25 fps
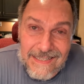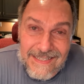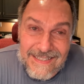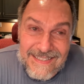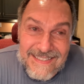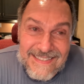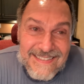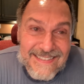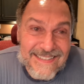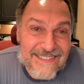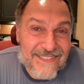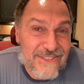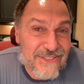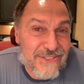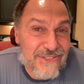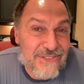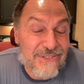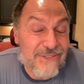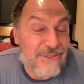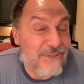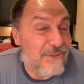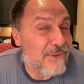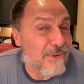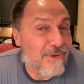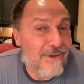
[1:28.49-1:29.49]
He is
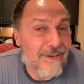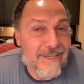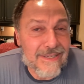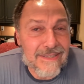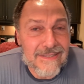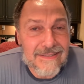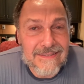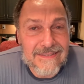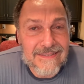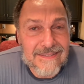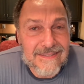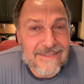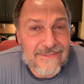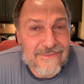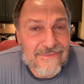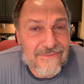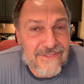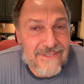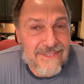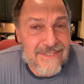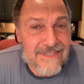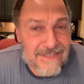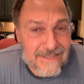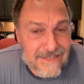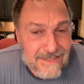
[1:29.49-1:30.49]
the great
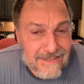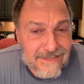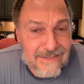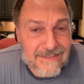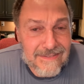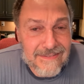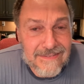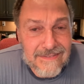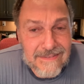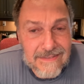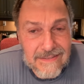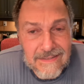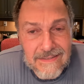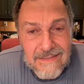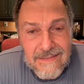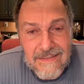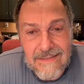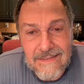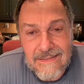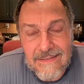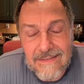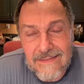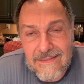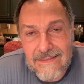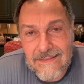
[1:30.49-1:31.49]
physician
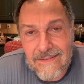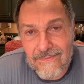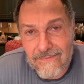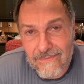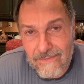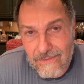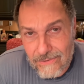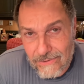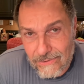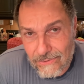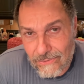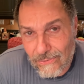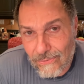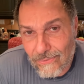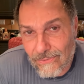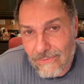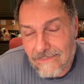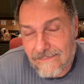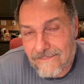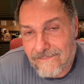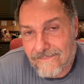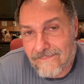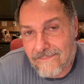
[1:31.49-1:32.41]
of the soul.